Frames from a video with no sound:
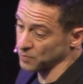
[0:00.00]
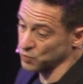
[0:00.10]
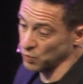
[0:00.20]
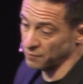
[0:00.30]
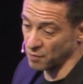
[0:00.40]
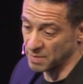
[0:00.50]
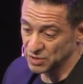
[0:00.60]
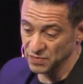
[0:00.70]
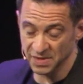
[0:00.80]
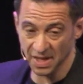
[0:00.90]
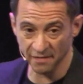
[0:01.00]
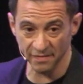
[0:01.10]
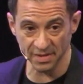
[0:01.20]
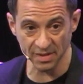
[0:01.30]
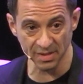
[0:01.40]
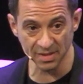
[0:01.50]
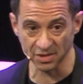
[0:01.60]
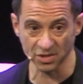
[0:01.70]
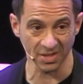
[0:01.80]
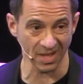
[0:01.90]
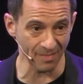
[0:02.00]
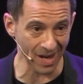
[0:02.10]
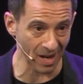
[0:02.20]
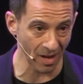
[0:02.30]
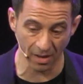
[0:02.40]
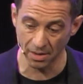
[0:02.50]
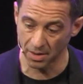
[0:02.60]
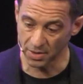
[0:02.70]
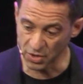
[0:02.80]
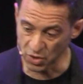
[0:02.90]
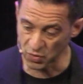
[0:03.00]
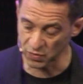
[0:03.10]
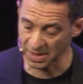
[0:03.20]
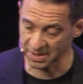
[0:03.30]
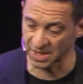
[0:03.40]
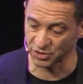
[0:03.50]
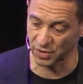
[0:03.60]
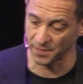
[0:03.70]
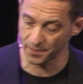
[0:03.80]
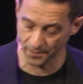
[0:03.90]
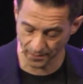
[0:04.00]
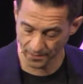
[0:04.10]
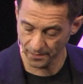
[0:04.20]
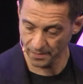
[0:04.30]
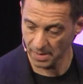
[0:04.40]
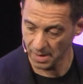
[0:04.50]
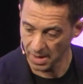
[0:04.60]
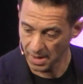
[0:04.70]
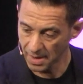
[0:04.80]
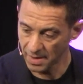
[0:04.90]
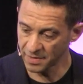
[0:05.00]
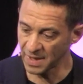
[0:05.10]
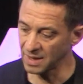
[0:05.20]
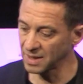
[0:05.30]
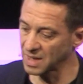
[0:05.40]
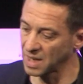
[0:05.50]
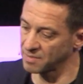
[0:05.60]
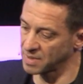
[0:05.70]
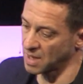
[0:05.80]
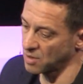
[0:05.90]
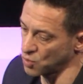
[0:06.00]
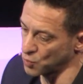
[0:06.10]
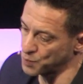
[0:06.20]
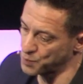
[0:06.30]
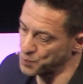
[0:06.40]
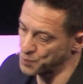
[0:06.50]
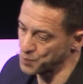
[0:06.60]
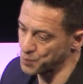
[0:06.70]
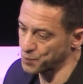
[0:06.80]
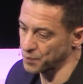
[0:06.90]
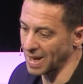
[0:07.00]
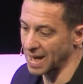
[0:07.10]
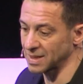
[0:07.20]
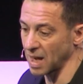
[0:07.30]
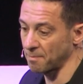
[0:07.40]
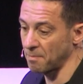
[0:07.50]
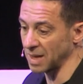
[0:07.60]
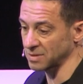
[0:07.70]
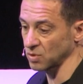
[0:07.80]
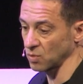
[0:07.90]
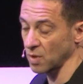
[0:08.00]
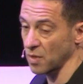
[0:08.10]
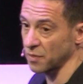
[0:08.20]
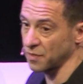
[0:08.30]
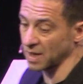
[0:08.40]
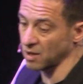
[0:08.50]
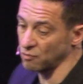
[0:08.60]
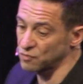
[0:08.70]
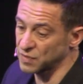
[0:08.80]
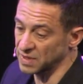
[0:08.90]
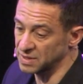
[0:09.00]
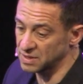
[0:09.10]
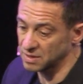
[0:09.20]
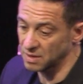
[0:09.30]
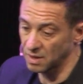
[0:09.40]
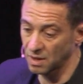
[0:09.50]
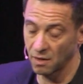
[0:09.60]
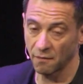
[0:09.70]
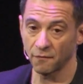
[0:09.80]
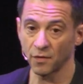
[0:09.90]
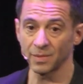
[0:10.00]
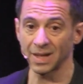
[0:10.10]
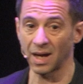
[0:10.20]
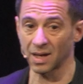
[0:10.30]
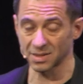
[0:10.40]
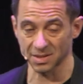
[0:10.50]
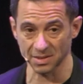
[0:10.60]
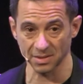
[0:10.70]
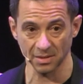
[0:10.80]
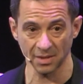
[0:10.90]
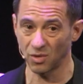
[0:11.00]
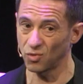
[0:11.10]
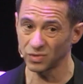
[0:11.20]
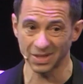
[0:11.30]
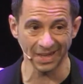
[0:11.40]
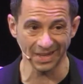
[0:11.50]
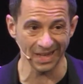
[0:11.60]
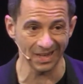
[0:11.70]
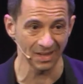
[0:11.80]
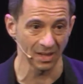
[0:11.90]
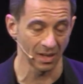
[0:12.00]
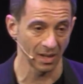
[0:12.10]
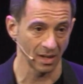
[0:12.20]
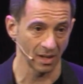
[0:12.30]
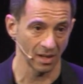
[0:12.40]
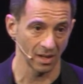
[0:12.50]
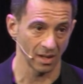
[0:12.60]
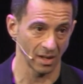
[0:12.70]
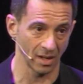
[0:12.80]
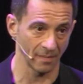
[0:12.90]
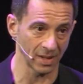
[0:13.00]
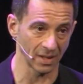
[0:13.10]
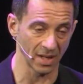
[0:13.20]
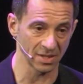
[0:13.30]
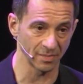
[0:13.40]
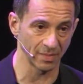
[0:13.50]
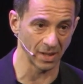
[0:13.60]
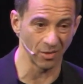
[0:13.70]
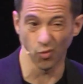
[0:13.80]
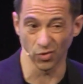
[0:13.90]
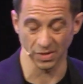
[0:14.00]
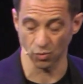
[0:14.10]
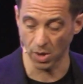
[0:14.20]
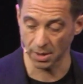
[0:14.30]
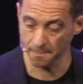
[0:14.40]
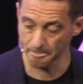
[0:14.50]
to information services such as email, news, etc. Then came Yahoo and unbundled the content from the access. Yahoo didn't need an ISP, it wasn't one.